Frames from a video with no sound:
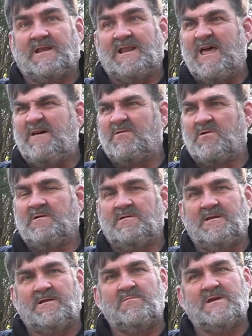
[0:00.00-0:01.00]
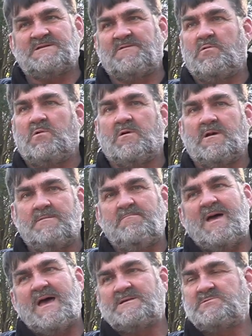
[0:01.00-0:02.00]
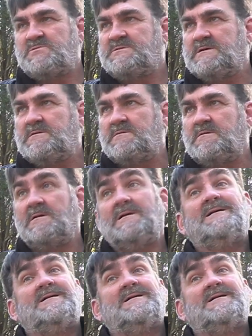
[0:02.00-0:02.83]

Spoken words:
lever and reservoir and master cylinder.